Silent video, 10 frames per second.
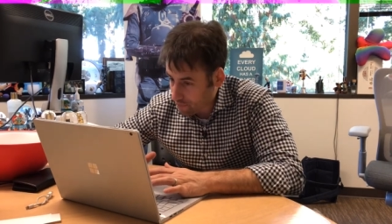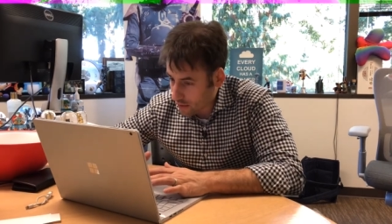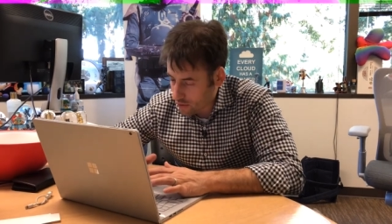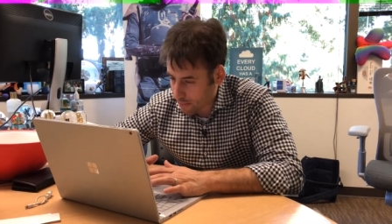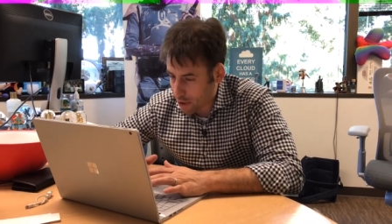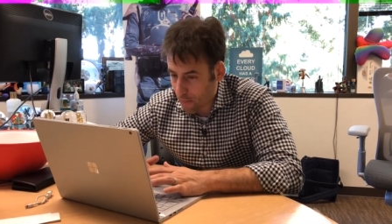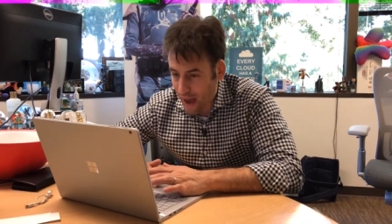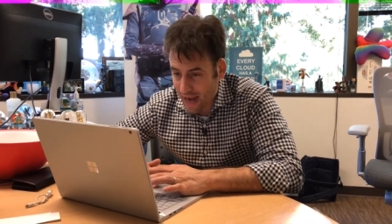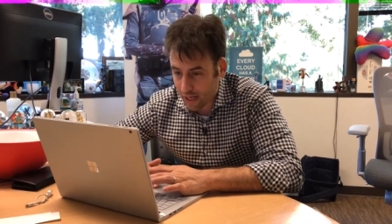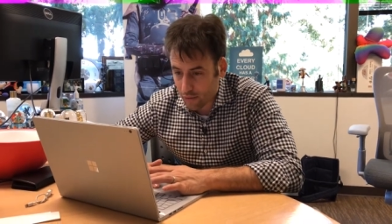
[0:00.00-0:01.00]
So let me go
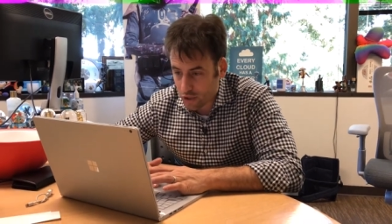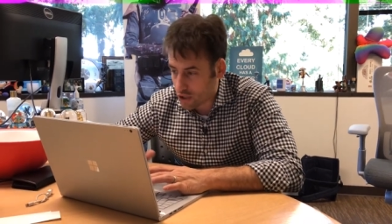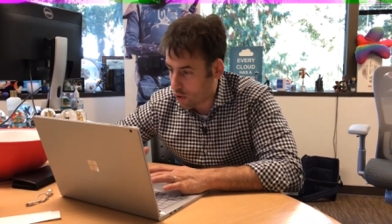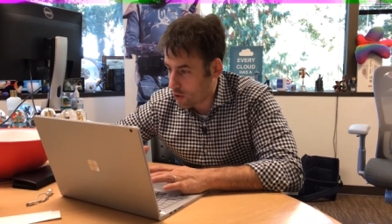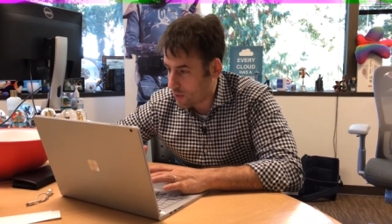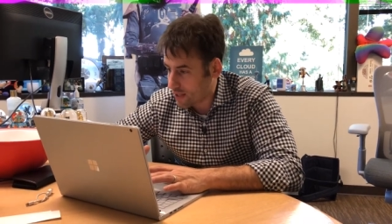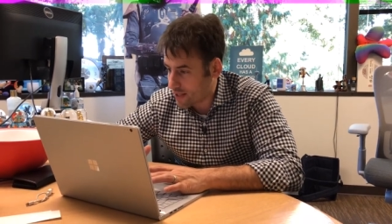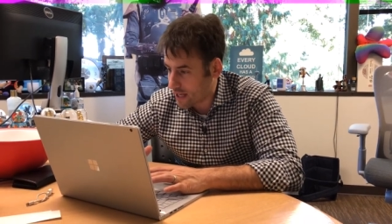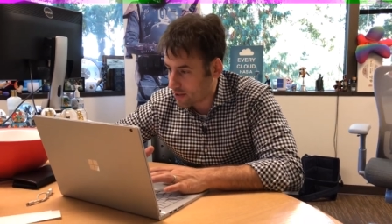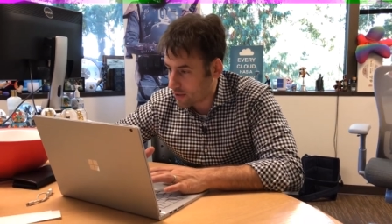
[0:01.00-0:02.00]
back here and show you what this
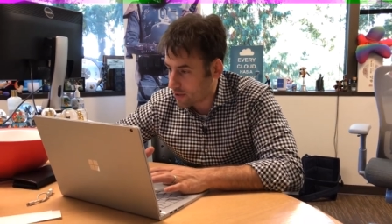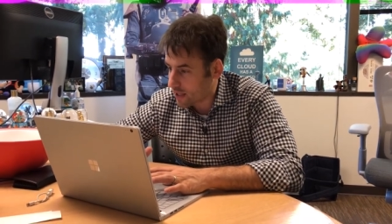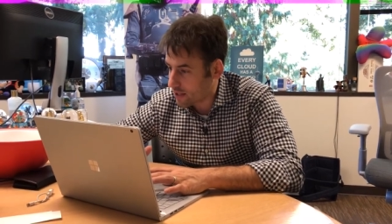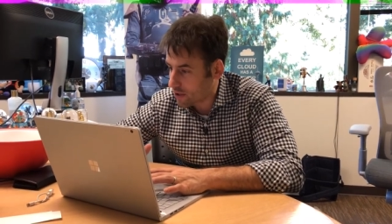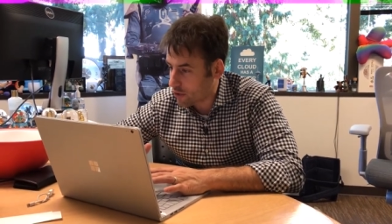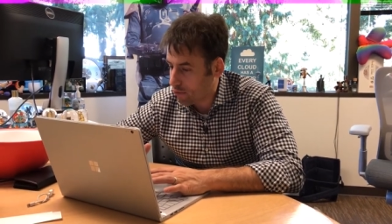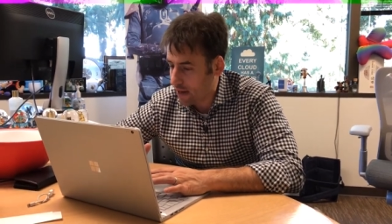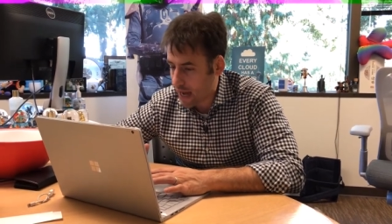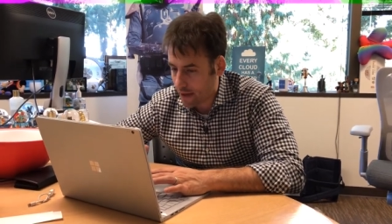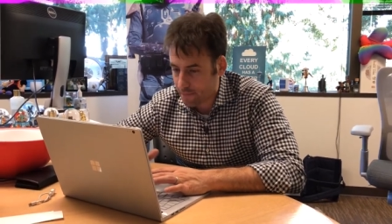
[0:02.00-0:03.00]
actually looks like to
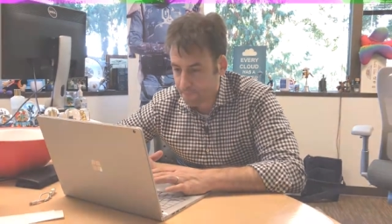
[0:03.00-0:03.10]
create.